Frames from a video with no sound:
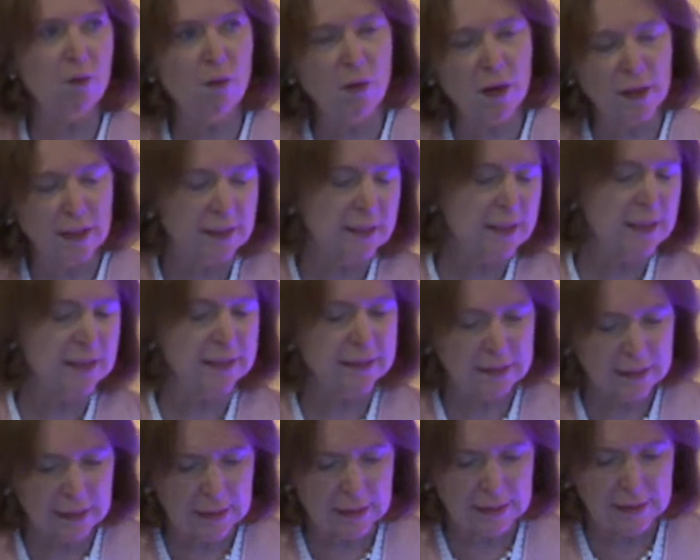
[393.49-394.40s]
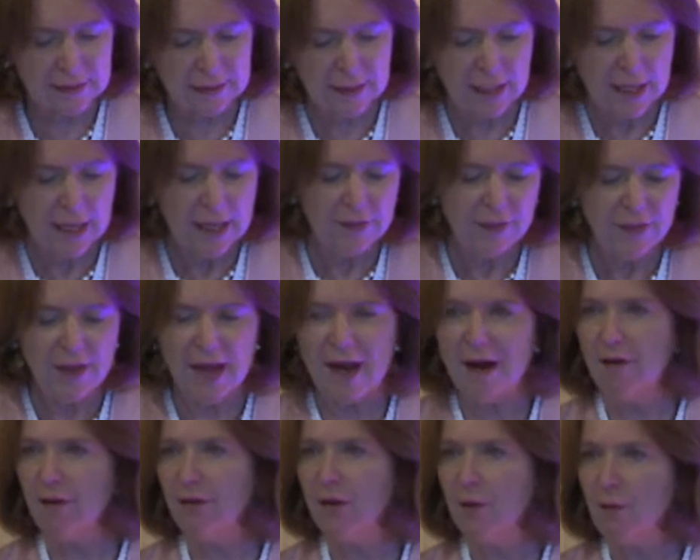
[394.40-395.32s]
what it is that's
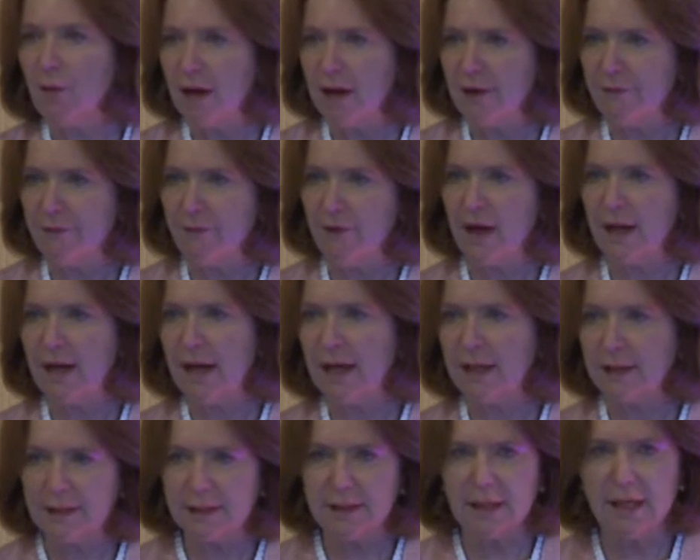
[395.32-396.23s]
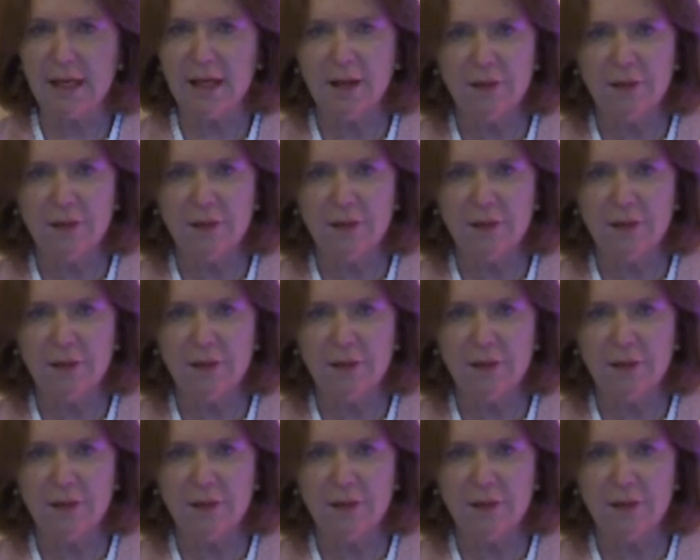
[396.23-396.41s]
there in the way of finance,